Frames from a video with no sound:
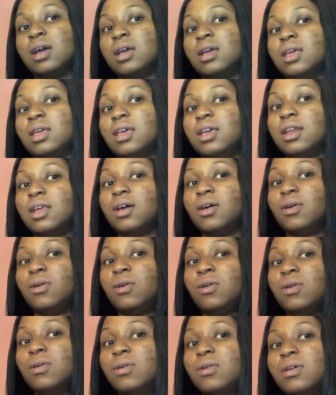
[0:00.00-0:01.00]
You know,
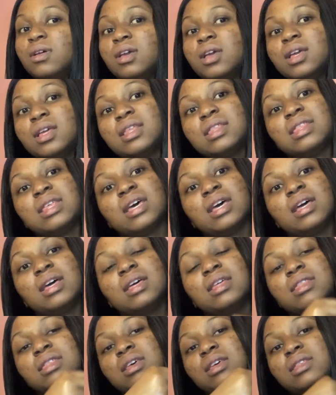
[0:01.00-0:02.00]

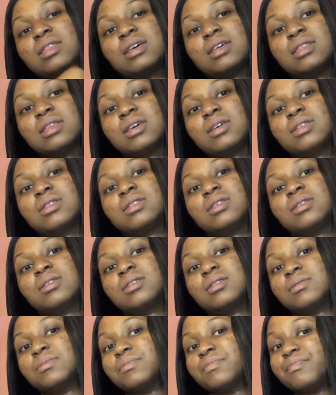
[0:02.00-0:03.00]

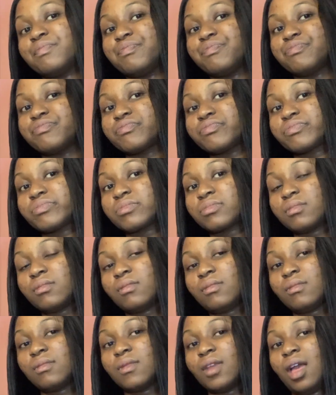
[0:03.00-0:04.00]
the
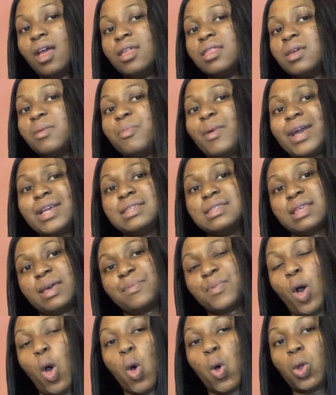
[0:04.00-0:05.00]
bicep
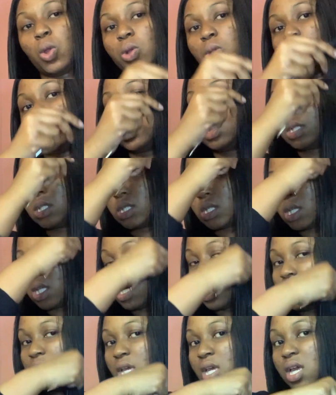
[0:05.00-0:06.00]
hold,
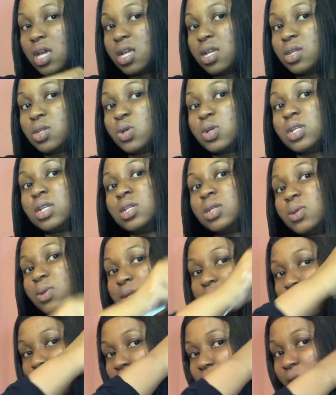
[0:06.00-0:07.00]

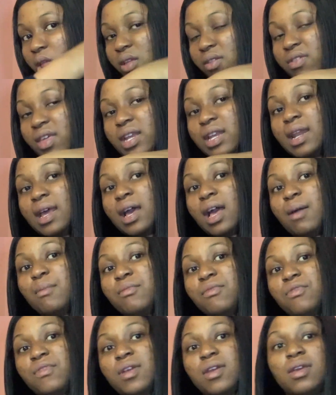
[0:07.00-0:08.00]
doing all of that. Like,
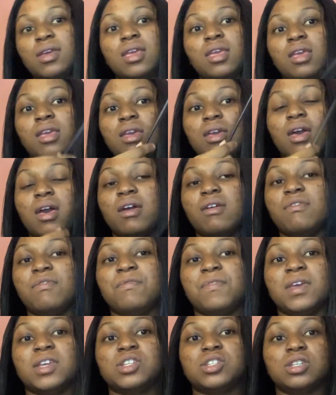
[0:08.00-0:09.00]
I'm very
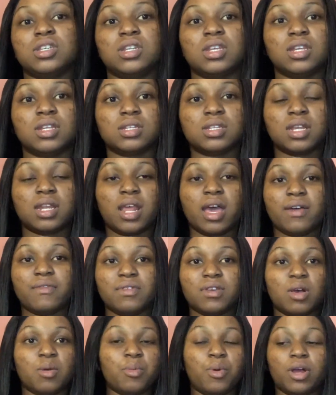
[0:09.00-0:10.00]
affectionate, and
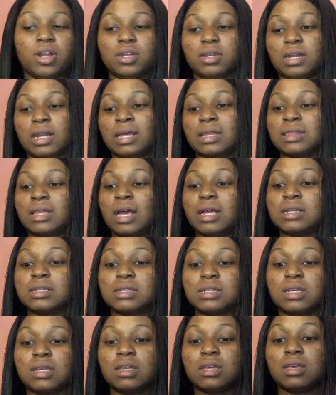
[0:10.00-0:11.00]
having a partner like that,
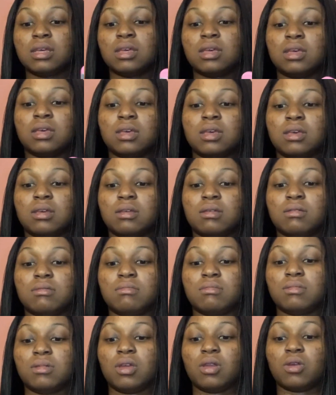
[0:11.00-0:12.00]

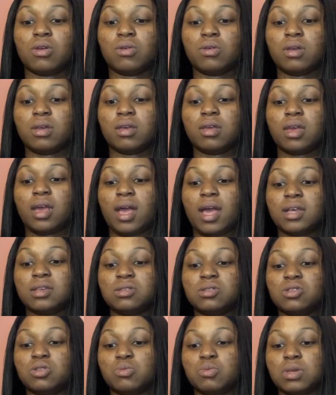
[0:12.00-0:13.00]
you know,
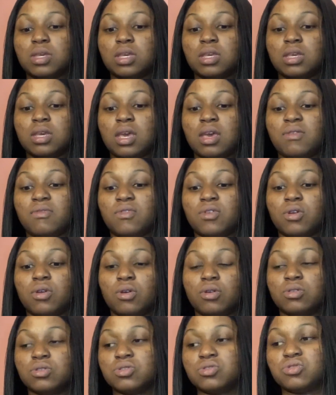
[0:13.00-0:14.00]
has to be every
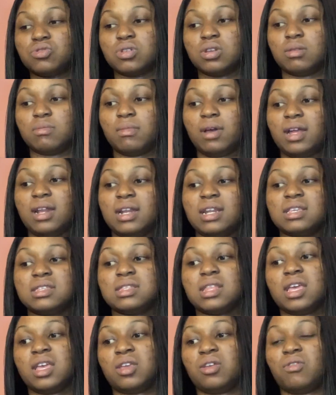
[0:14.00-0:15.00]
girl's dream, unless
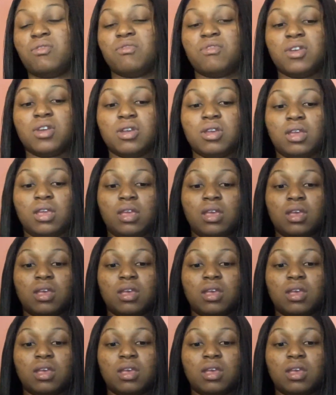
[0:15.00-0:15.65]
like you're very,